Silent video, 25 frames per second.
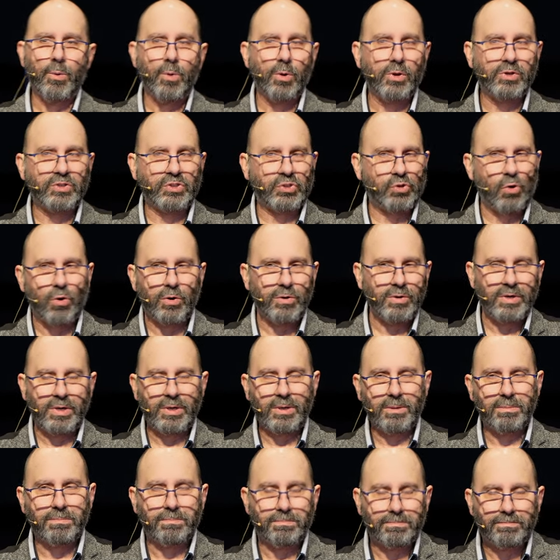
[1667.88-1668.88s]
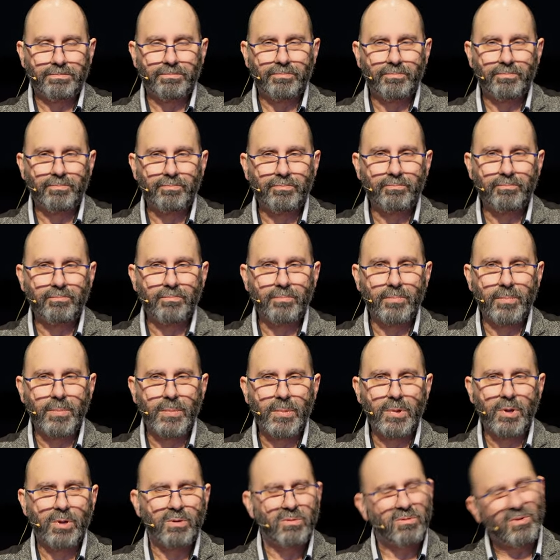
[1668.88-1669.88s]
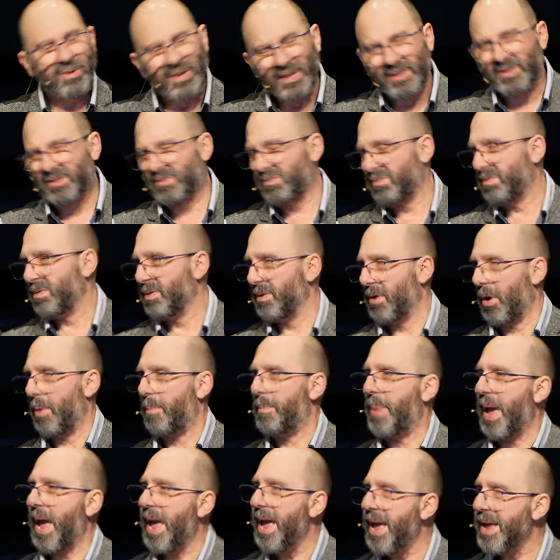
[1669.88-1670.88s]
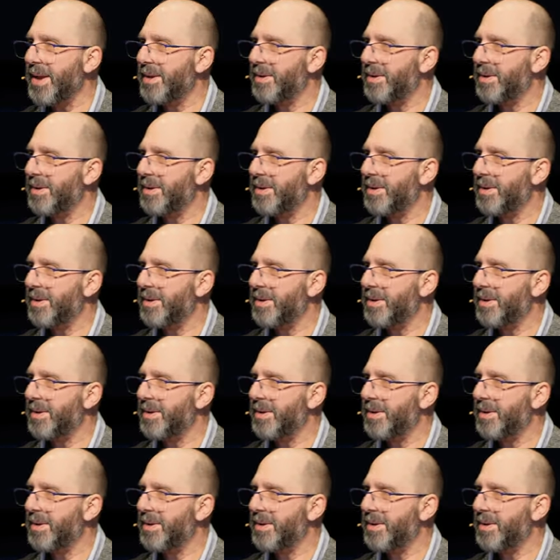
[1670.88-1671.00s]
Extraordinary. That's not bad.